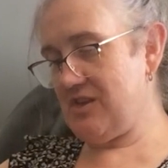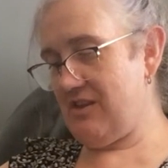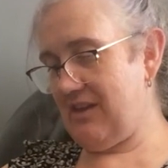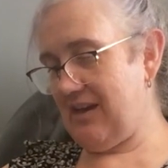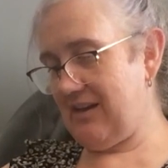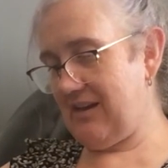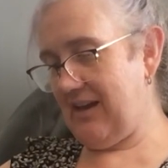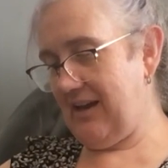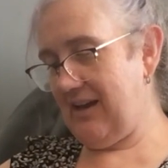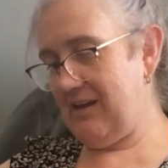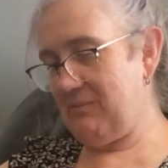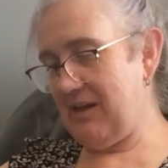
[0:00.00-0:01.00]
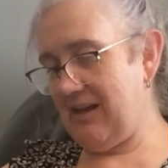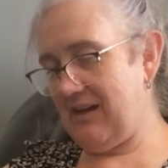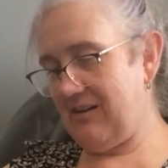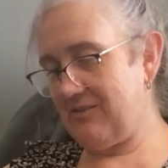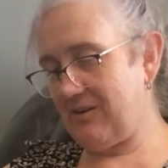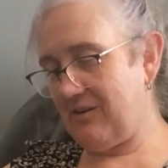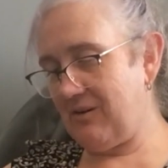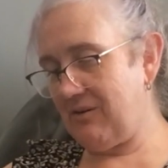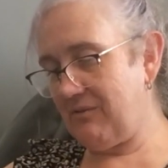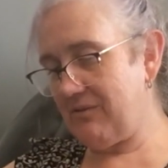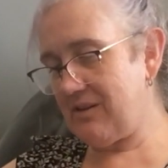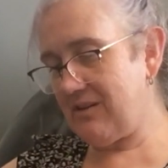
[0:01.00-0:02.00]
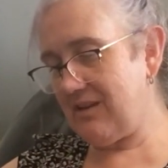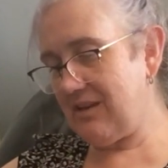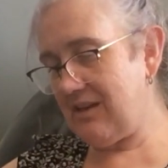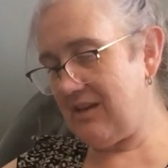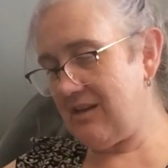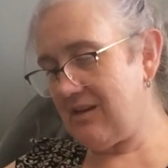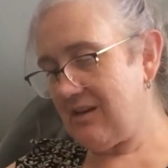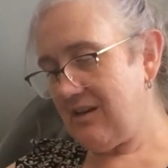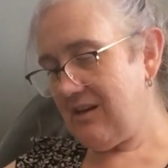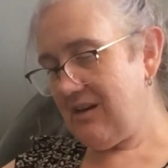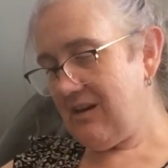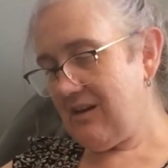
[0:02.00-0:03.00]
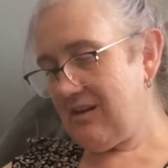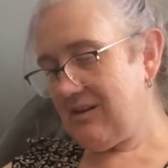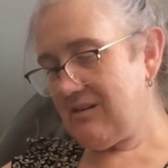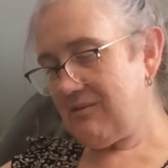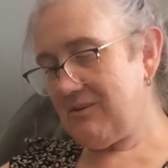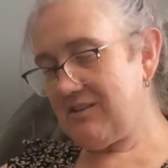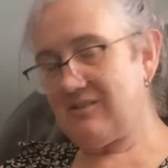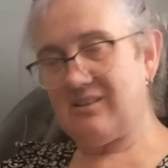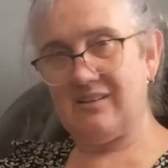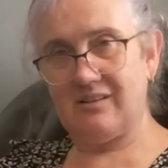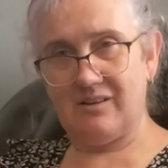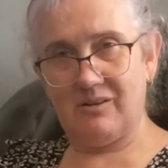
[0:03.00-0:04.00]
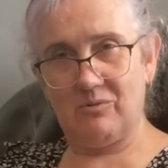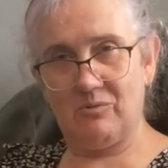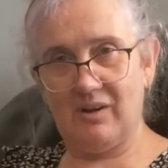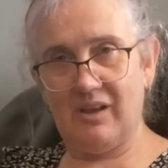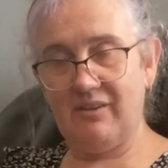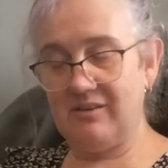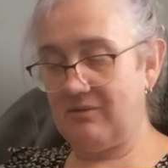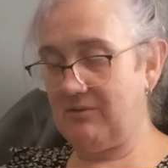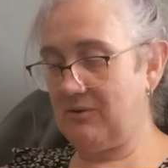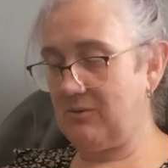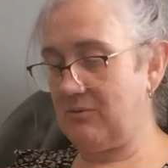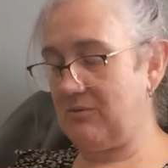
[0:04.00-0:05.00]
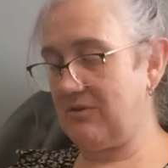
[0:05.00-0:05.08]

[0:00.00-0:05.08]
that came out of the, well, rather difficult